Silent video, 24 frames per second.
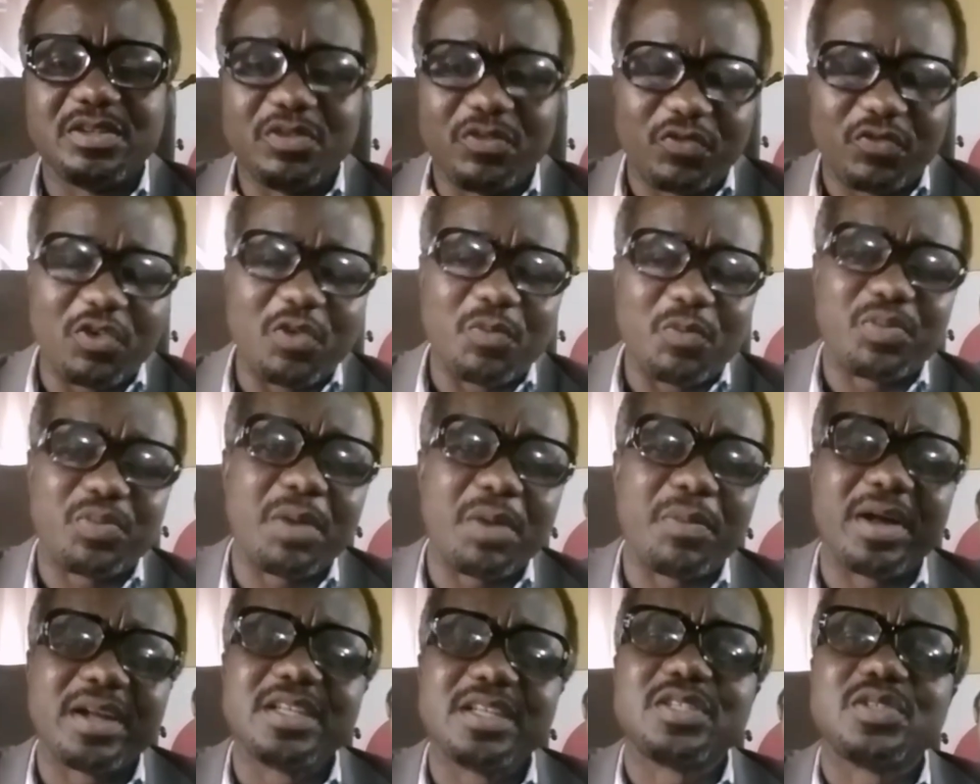from
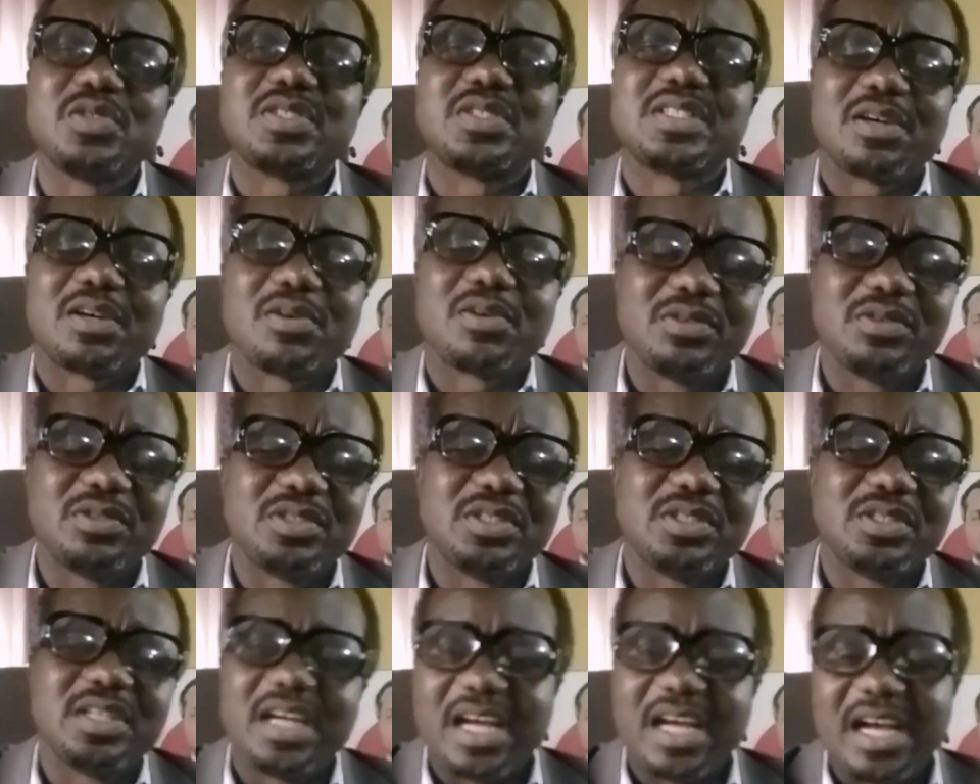primary to
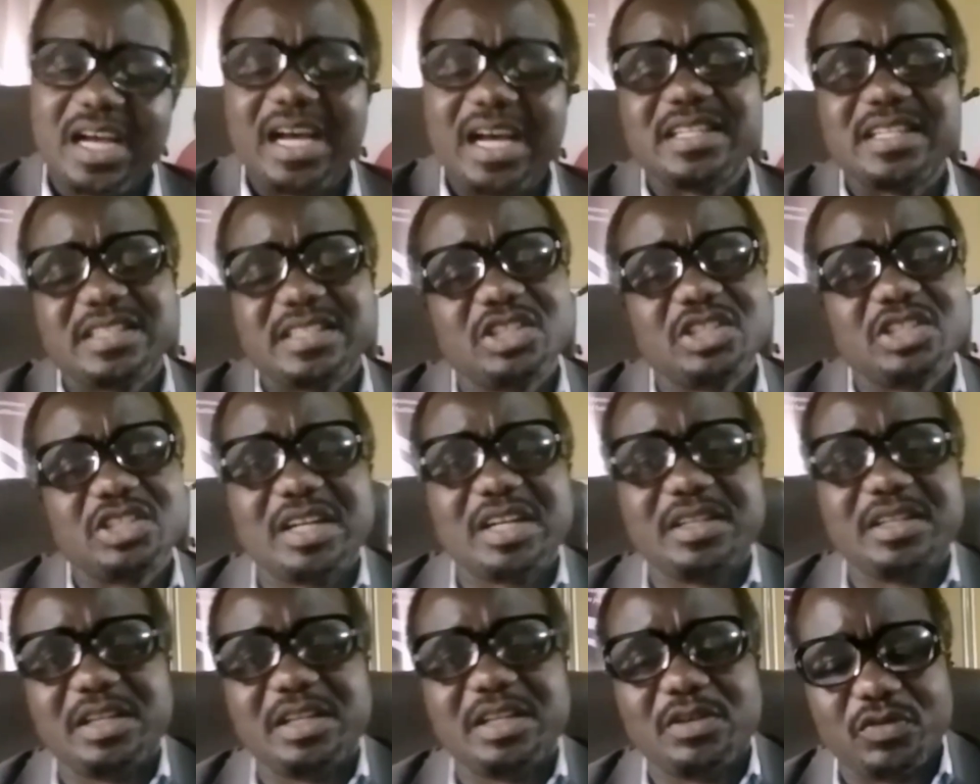secondary and
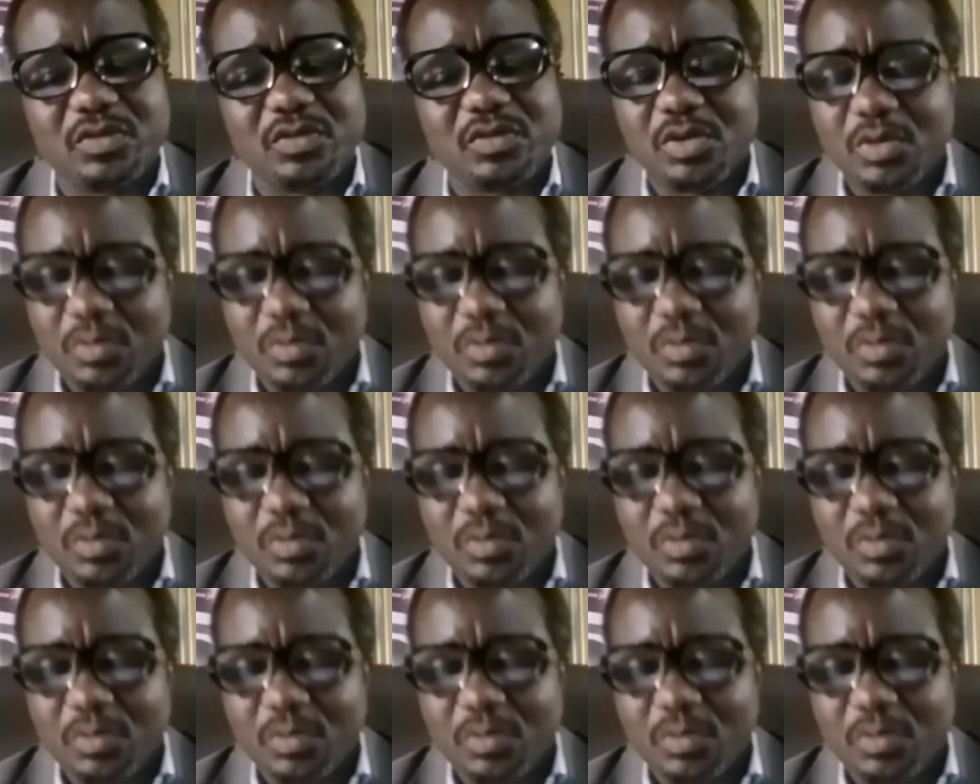tertiary level.